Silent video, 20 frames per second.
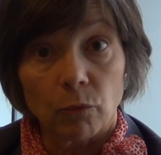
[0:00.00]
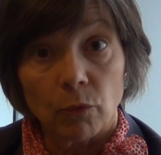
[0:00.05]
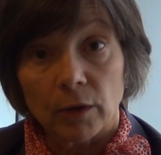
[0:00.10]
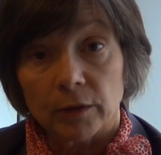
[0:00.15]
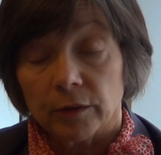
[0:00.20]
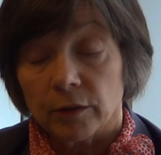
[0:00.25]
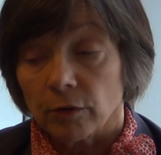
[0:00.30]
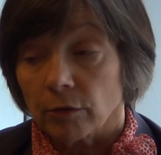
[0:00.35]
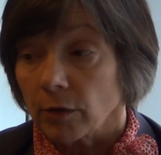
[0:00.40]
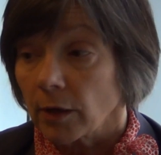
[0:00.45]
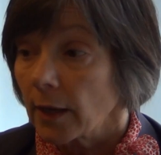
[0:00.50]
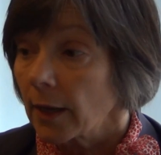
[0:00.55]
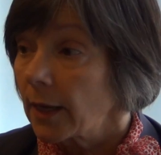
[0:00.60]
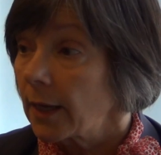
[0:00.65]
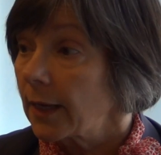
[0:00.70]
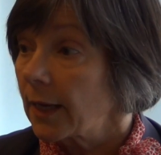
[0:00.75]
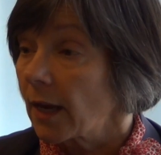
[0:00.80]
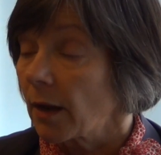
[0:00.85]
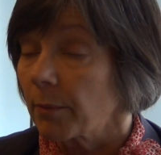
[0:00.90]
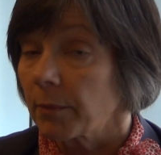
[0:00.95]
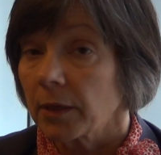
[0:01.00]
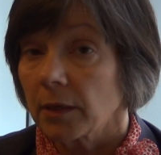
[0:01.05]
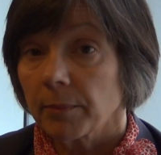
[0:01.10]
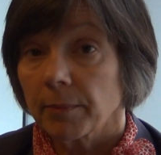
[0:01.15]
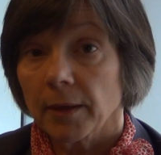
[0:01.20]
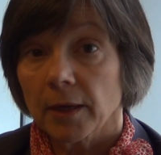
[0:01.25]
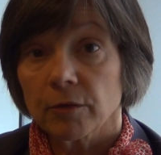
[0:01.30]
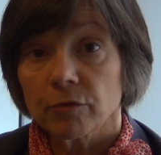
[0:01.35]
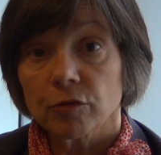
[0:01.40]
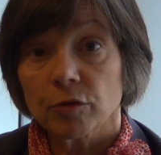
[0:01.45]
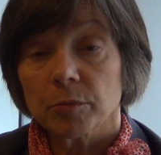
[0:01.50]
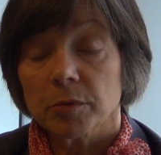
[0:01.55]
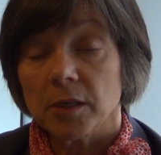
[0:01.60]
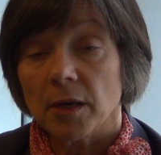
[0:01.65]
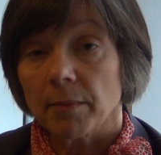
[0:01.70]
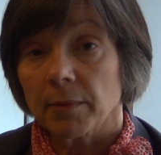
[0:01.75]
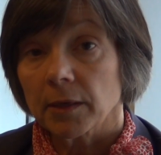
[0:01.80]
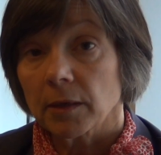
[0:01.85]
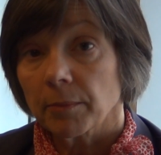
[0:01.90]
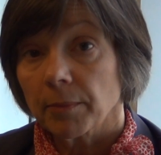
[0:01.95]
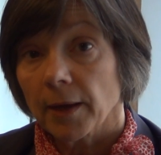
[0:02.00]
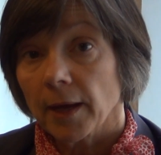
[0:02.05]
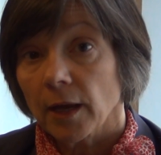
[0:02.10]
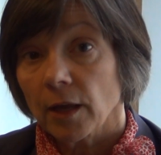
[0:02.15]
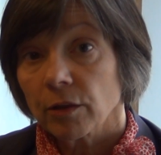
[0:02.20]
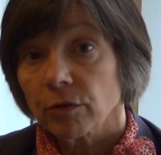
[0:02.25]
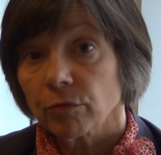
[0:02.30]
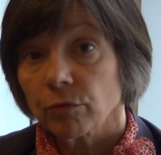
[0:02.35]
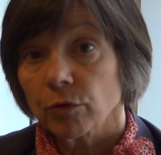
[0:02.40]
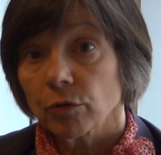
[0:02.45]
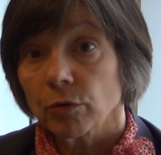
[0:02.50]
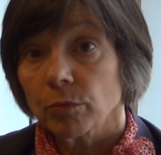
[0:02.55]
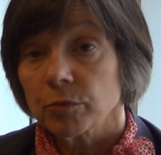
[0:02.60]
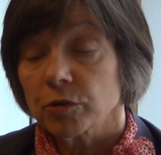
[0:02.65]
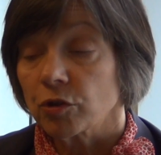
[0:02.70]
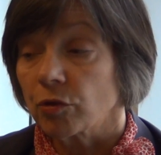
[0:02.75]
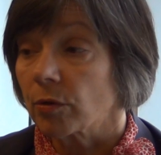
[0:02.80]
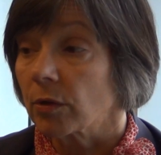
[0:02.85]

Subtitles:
what they're like, how many bedrooms, how many bathrooms.